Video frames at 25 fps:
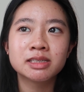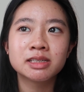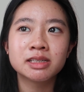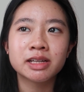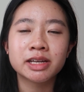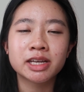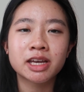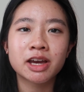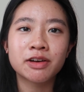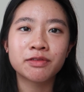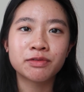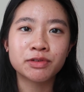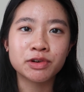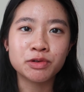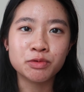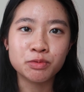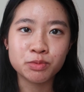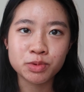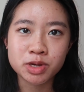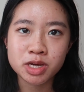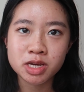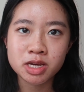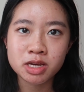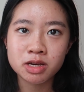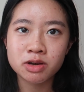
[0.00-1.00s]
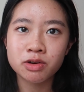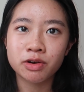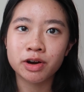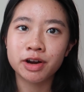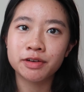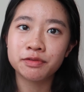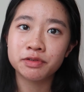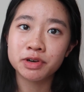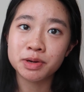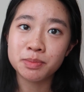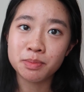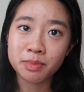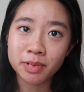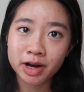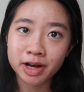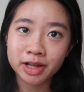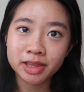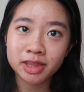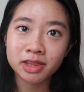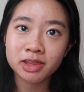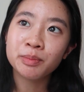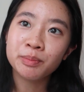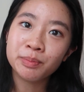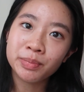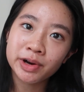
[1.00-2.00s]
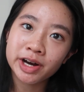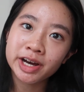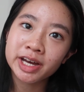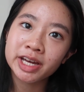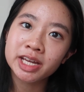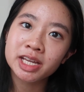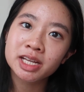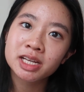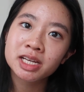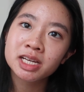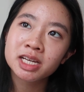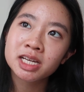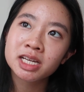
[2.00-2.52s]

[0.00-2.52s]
like every week or every month, but